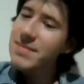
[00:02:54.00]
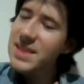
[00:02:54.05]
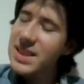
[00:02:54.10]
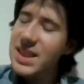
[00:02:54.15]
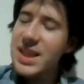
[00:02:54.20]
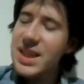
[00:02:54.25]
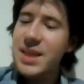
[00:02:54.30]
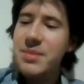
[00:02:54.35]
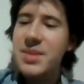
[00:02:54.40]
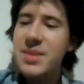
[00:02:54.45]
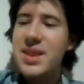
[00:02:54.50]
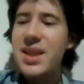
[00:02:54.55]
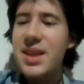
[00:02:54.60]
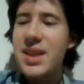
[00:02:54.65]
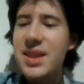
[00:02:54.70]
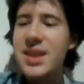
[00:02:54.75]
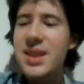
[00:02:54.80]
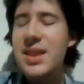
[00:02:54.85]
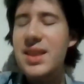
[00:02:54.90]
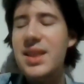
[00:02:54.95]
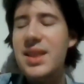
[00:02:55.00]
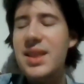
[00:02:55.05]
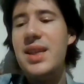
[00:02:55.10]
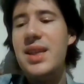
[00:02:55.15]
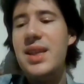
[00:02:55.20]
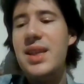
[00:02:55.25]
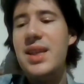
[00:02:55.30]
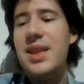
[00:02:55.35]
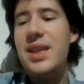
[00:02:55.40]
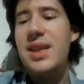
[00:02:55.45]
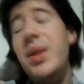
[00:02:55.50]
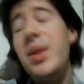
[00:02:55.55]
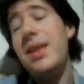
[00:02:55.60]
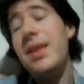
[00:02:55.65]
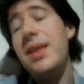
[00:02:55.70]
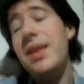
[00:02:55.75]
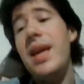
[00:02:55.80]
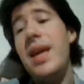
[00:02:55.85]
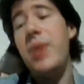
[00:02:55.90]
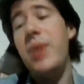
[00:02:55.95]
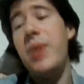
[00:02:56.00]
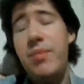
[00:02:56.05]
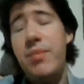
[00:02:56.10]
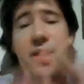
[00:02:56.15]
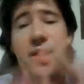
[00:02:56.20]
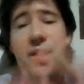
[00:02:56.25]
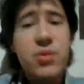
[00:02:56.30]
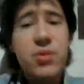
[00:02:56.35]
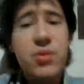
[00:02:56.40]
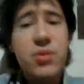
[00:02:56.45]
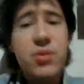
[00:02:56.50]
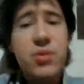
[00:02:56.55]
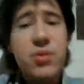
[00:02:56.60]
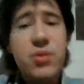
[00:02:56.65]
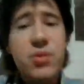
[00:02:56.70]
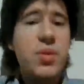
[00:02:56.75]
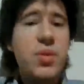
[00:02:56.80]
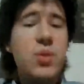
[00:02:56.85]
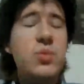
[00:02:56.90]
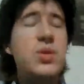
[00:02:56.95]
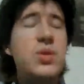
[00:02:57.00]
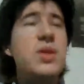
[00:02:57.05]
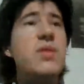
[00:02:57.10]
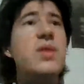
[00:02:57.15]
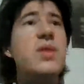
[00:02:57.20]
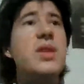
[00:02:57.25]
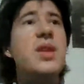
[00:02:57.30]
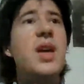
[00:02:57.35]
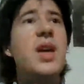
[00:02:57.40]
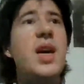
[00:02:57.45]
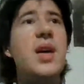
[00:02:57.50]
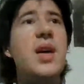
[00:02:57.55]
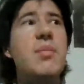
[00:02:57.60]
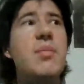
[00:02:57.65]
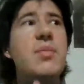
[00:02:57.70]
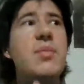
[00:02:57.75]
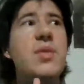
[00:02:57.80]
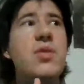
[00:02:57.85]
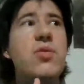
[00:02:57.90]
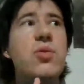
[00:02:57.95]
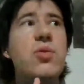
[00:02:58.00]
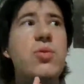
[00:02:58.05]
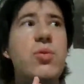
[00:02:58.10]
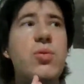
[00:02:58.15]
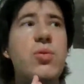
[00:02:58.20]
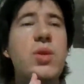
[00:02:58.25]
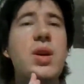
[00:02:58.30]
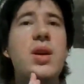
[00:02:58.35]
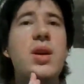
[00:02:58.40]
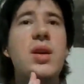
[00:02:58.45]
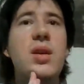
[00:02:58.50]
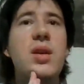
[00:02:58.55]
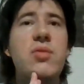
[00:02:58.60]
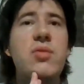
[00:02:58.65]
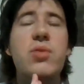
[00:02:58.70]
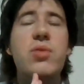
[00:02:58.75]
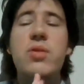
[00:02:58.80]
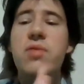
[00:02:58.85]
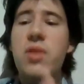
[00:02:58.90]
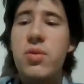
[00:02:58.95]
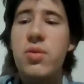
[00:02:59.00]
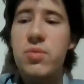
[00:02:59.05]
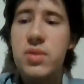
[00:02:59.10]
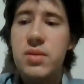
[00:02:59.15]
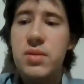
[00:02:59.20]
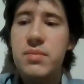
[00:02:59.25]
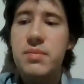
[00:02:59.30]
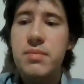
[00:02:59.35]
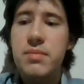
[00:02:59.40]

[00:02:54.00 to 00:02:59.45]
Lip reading: schemes that he does. But anyway, they're doing them most of the time through the phone.